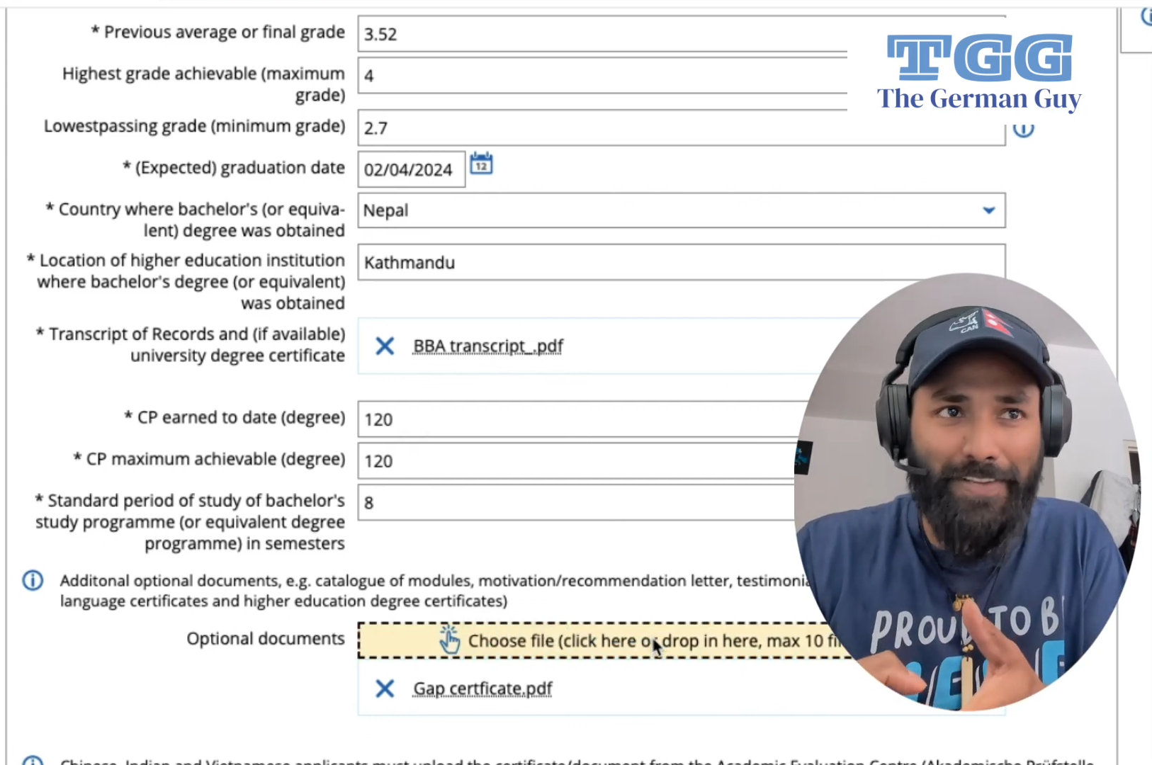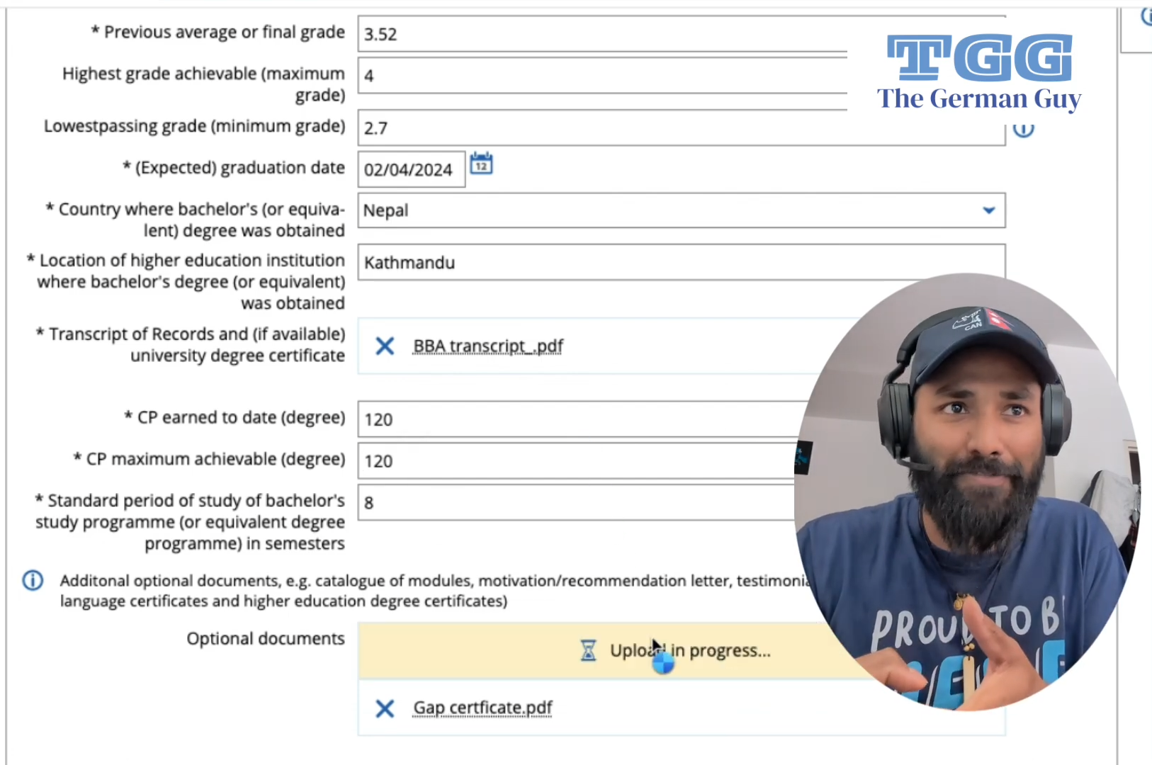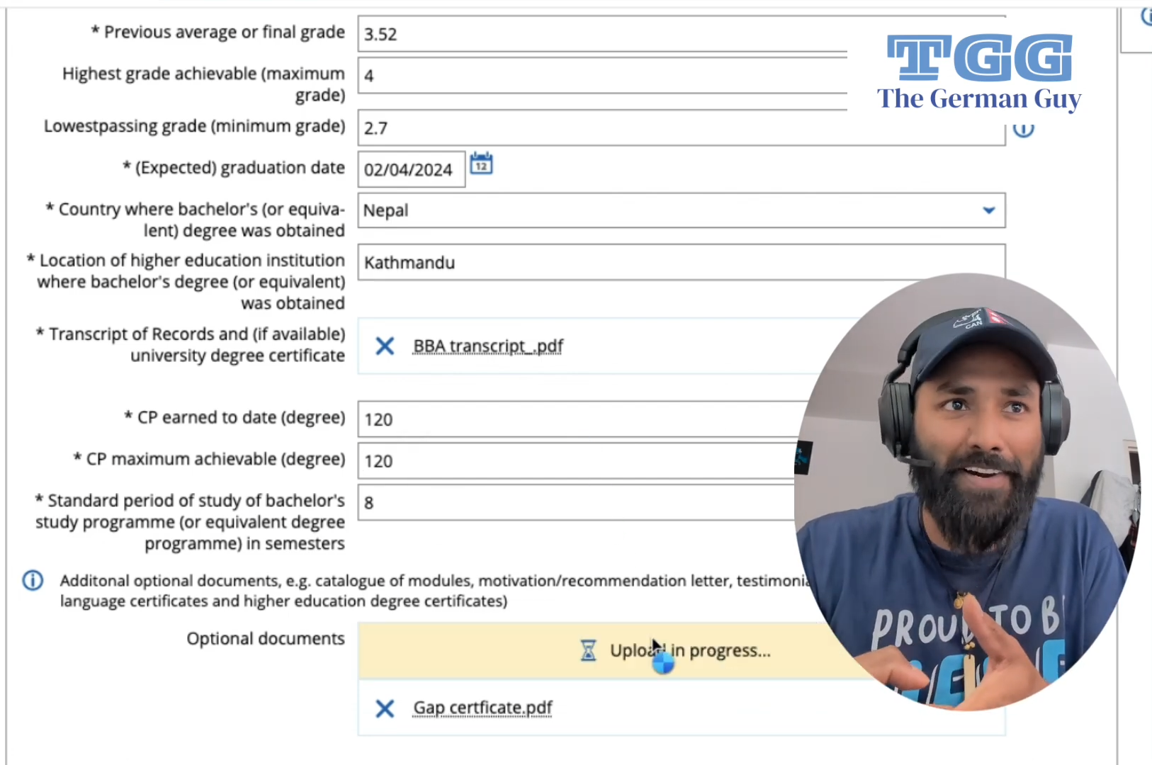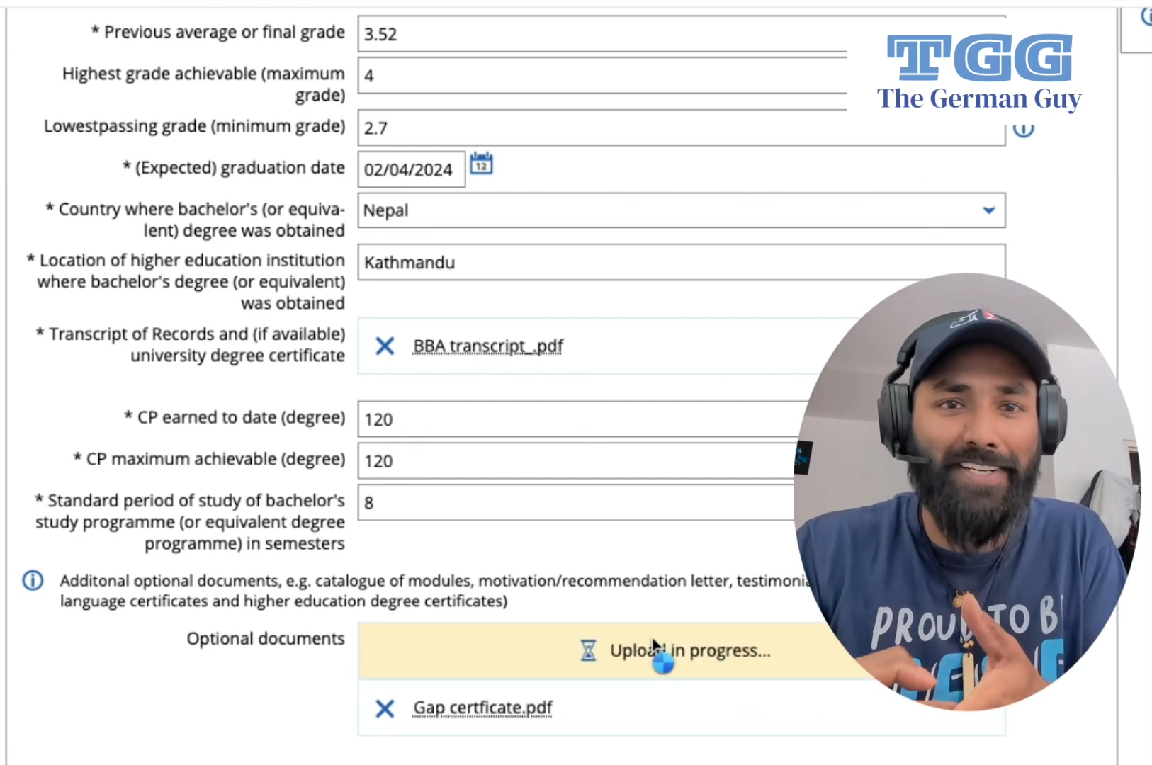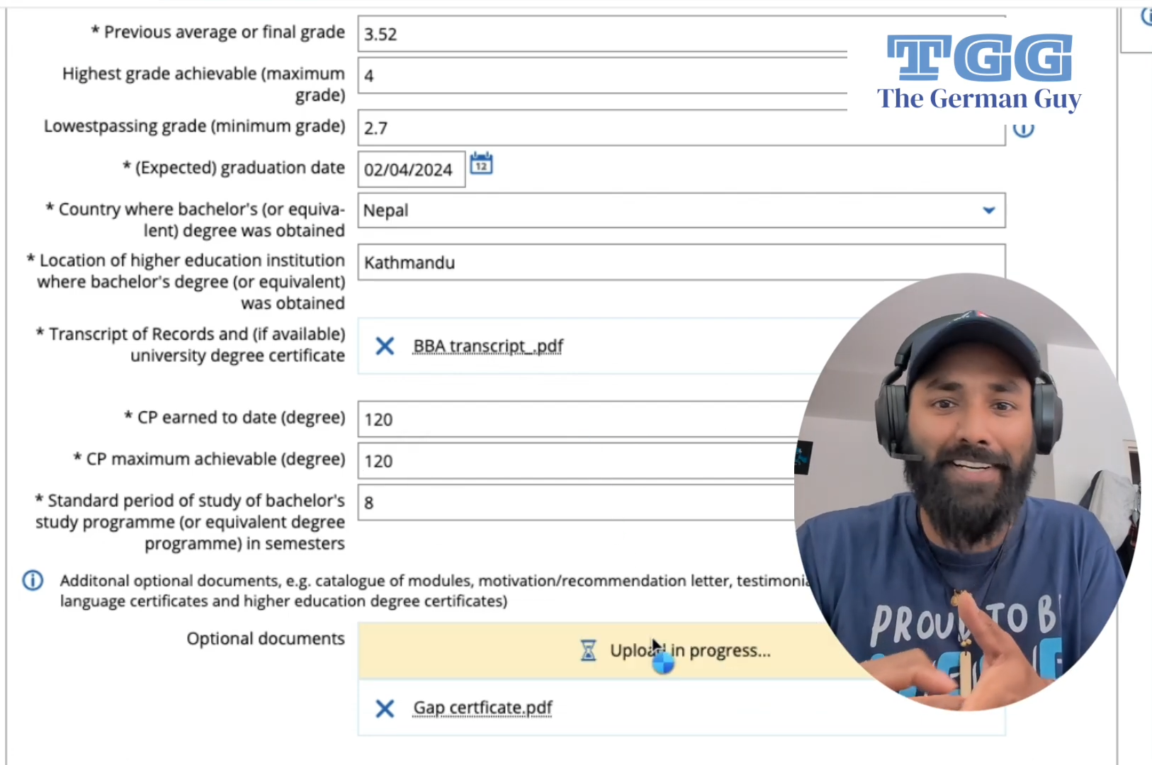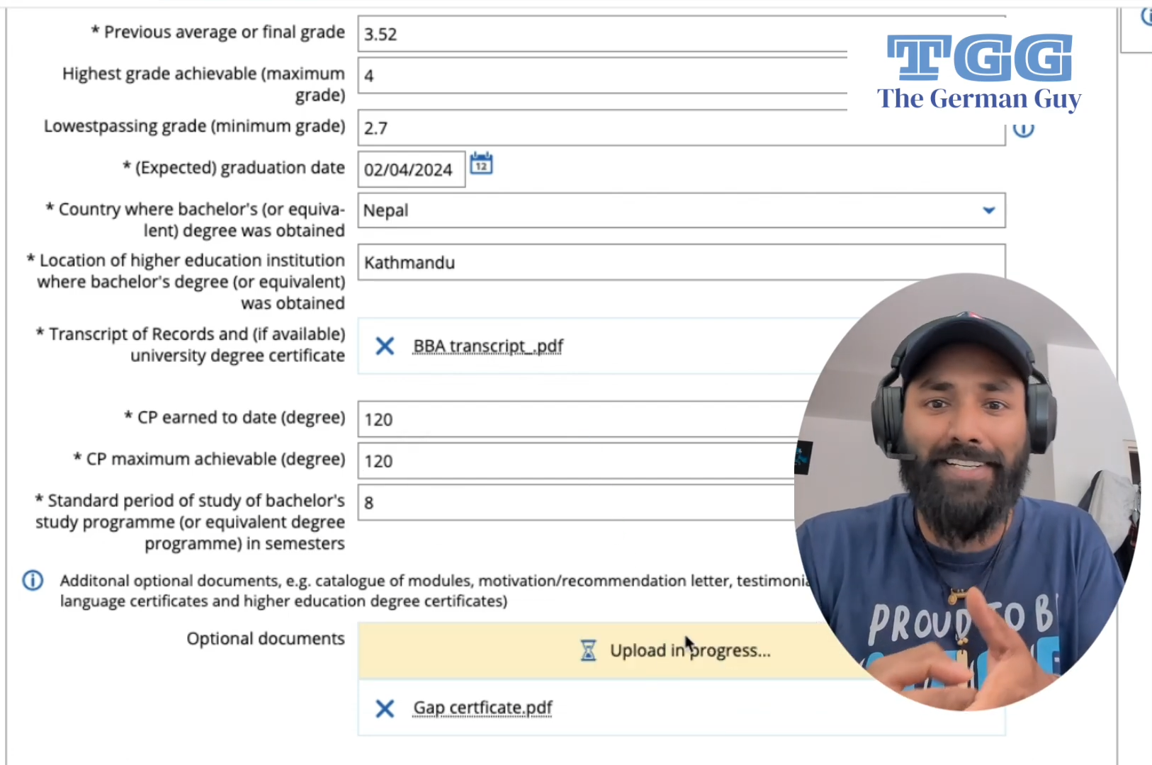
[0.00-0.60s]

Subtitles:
their final